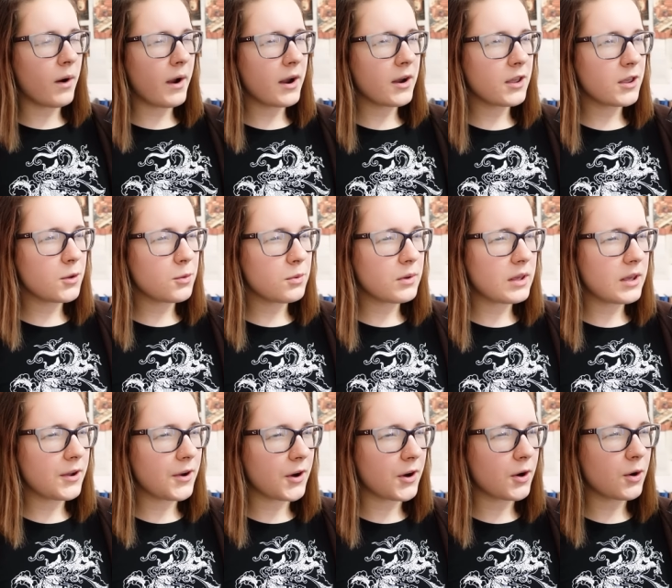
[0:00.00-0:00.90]
why are you
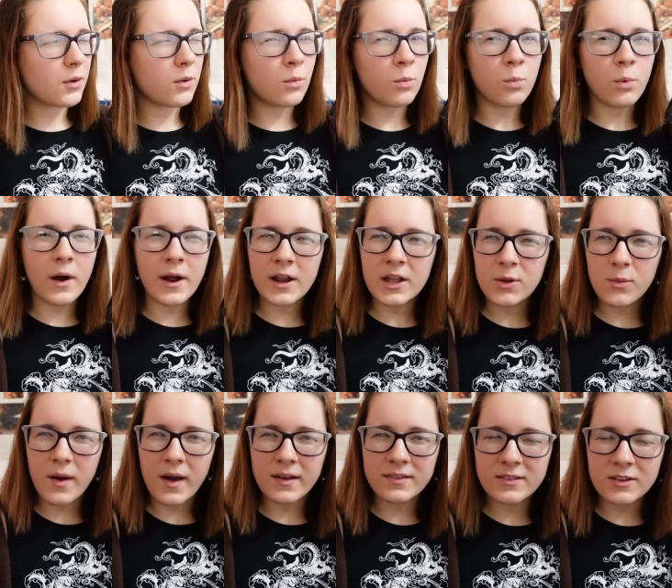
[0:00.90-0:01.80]
here? Why are
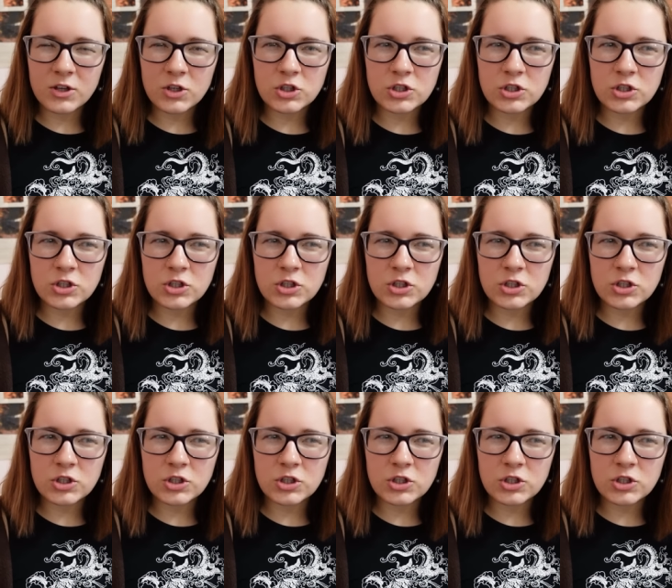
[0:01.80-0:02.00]
you acting